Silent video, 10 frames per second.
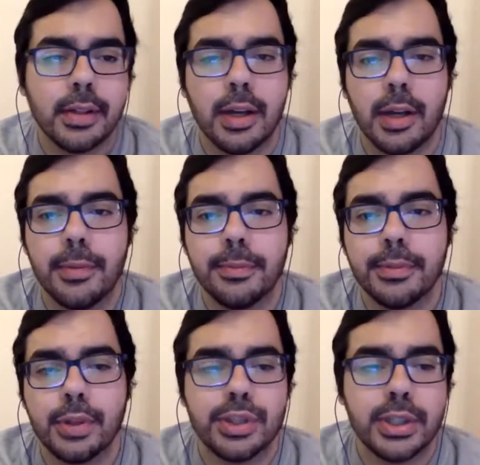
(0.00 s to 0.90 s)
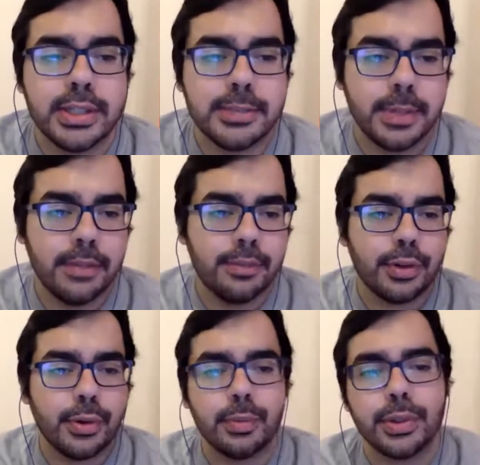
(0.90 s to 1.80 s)
on JSP
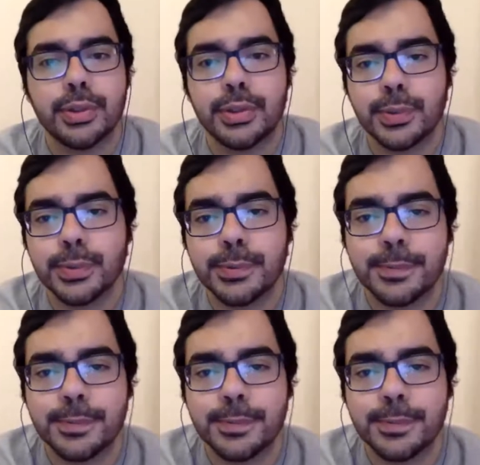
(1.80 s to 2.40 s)
Enviro and what you do.